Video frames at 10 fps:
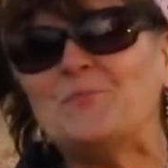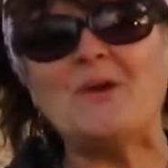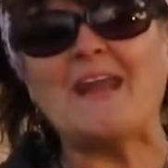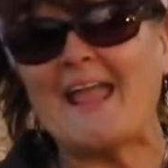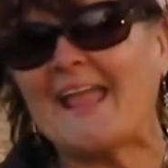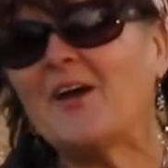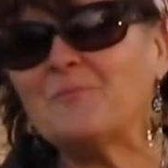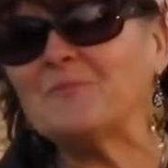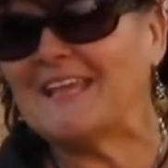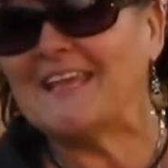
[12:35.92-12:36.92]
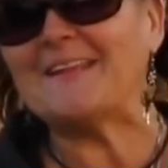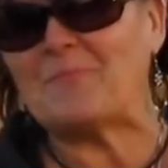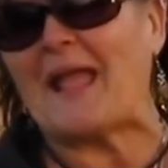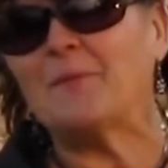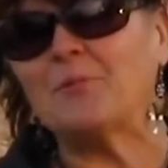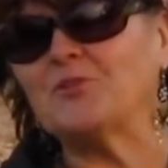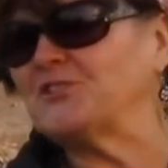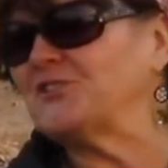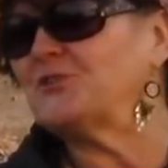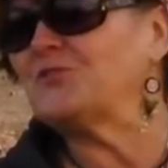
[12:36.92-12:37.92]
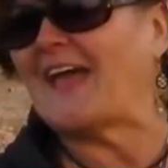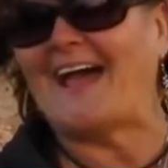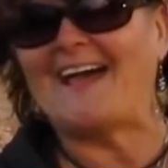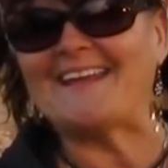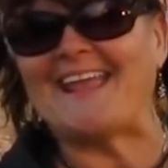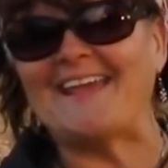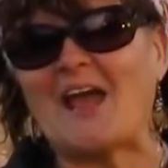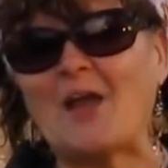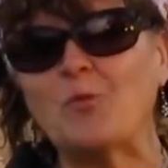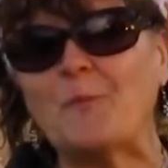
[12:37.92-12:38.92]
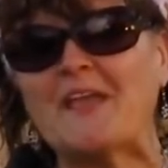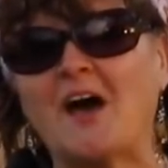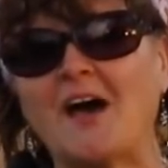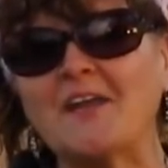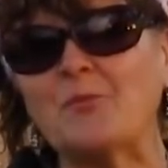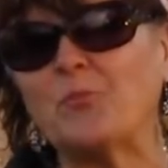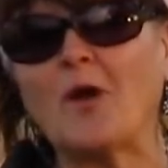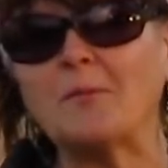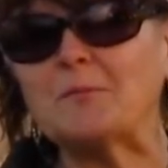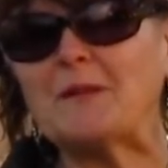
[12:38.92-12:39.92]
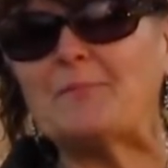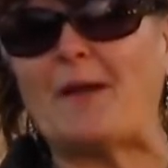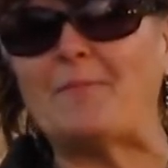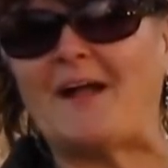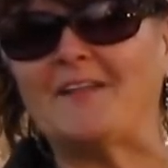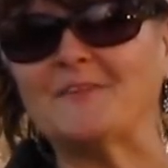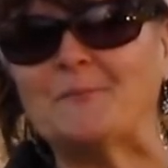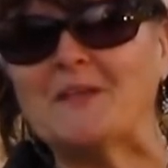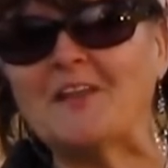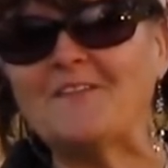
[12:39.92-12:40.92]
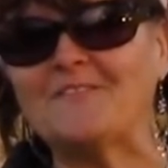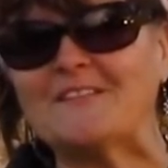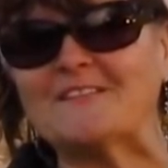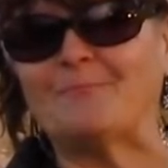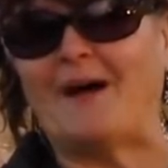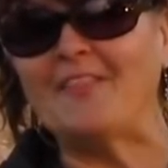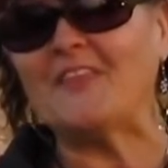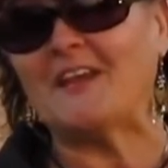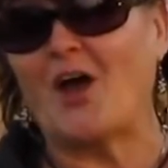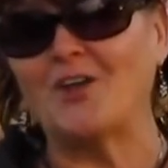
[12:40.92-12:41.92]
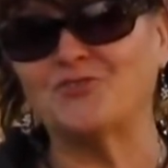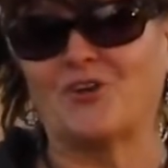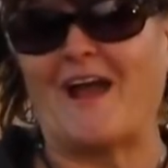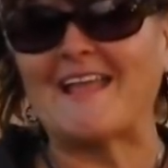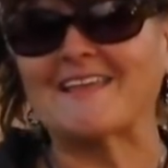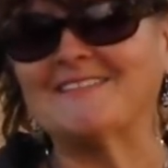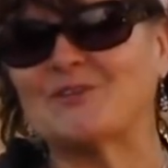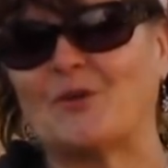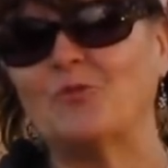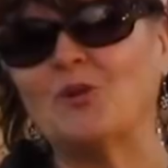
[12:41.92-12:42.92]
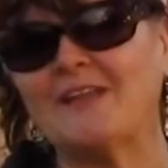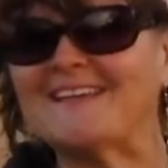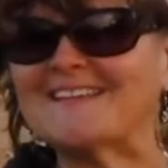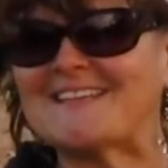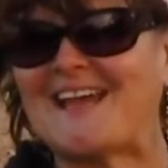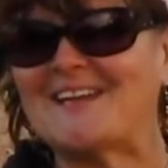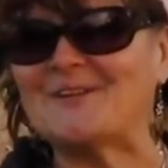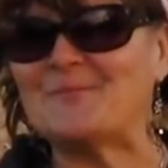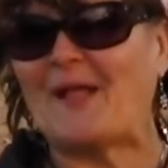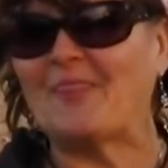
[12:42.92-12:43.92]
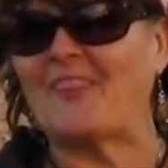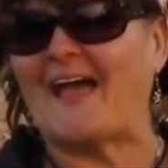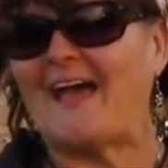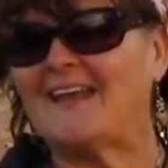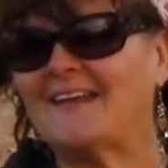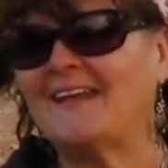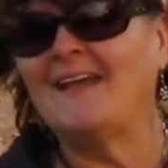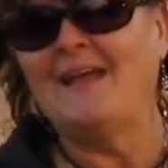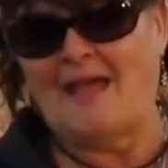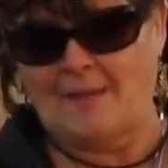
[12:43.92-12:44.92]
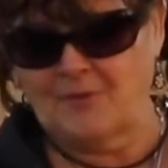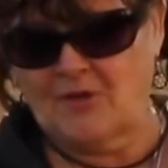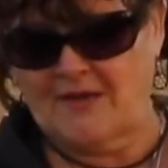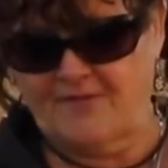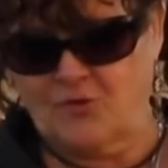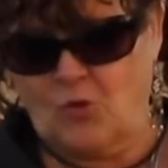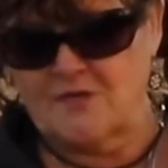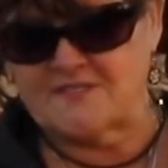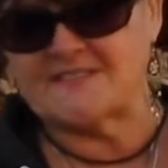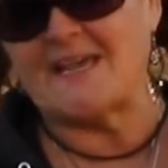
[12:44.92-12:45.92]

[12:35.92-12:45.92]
but I am able to do that, and I will be caught up probably by about the middle of this month and on track, and so I'm really excited about that. I'm going to, of course,